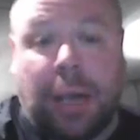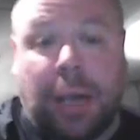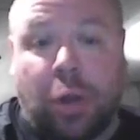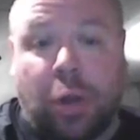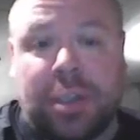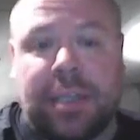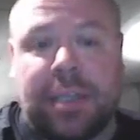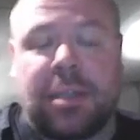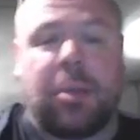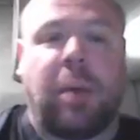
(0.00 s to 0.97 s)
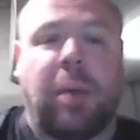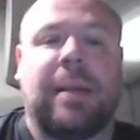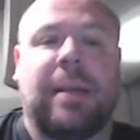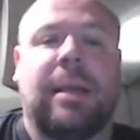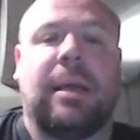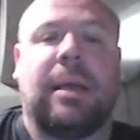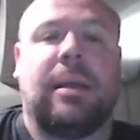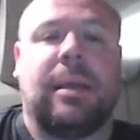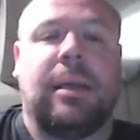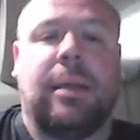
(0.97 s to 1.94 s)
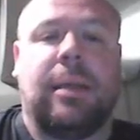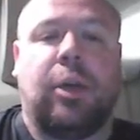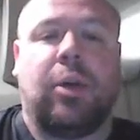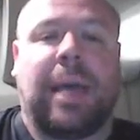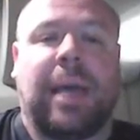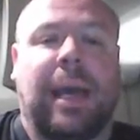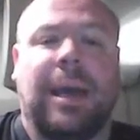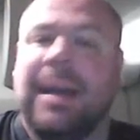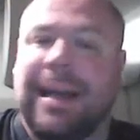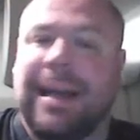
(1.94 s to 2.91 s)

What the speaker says: Another system coming into the UK.